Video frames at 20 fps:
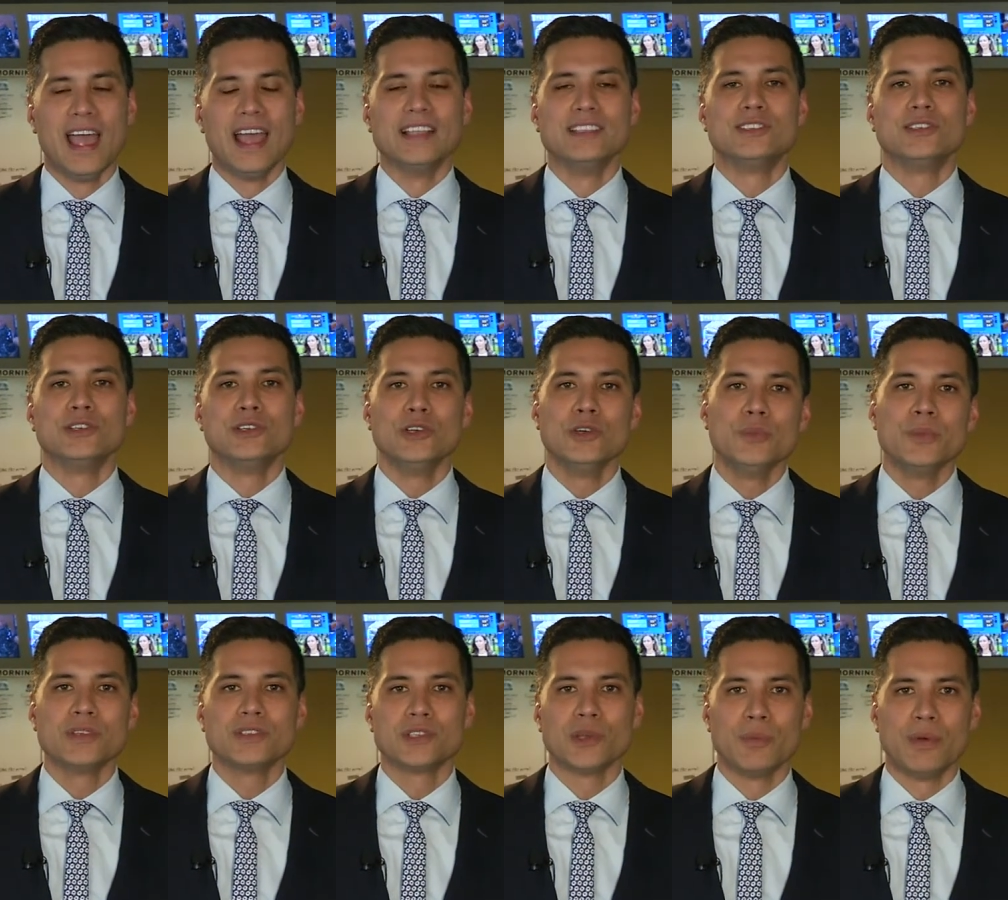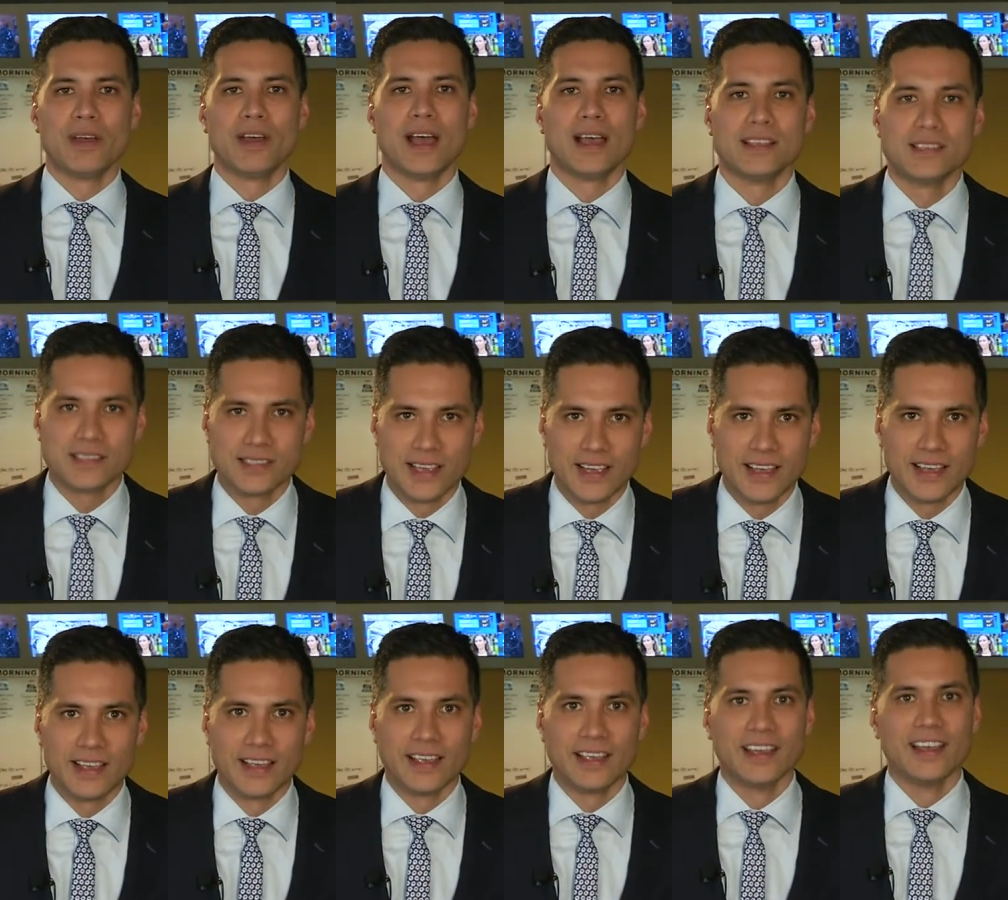And to you, Mr. Bear, I
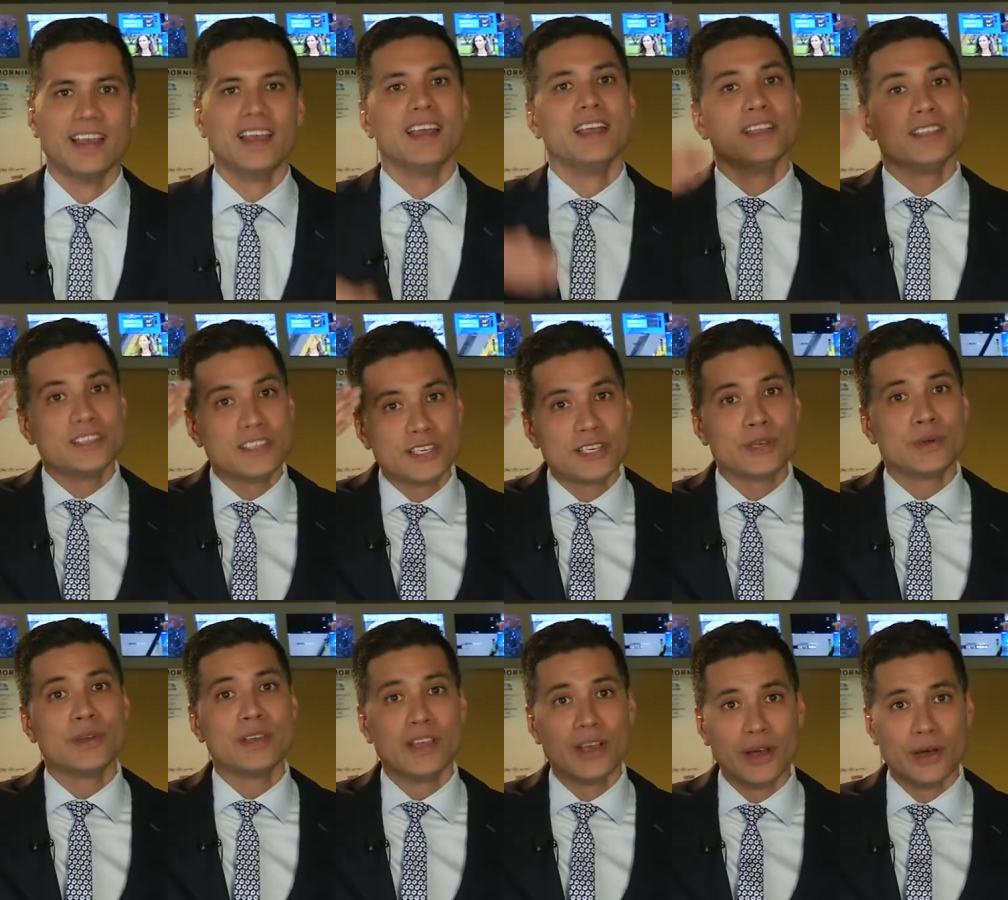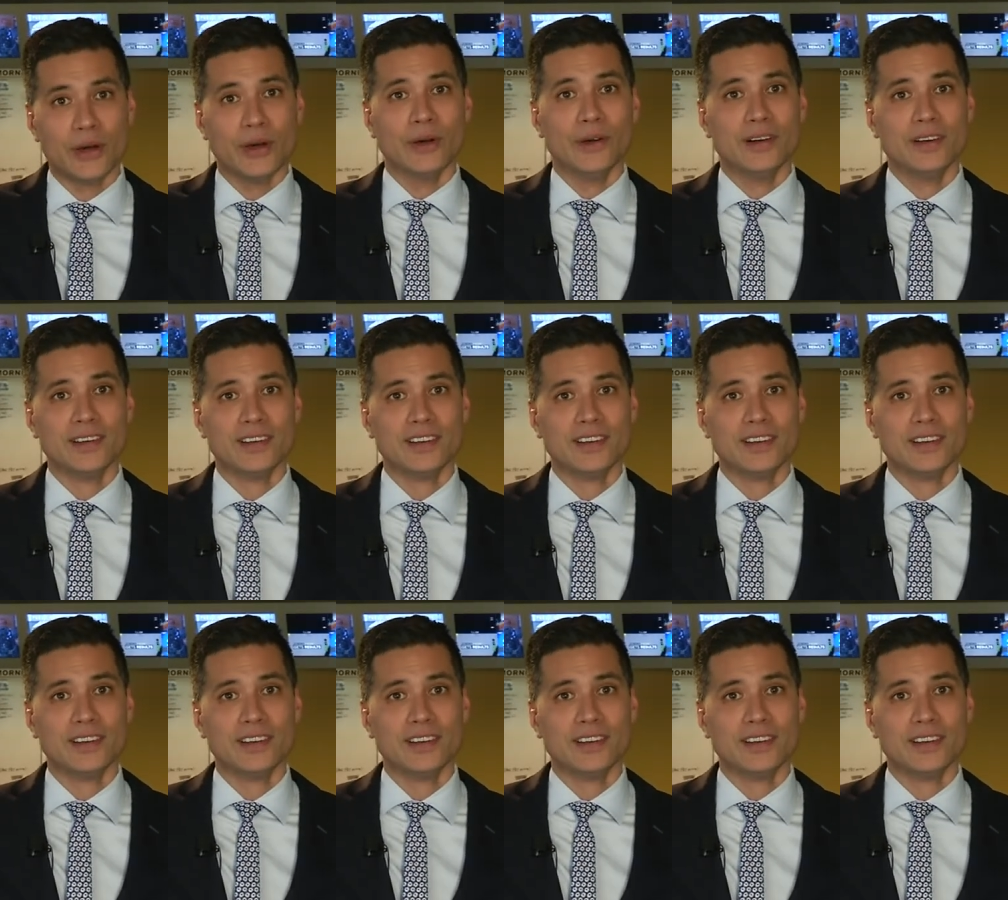say, cheerio.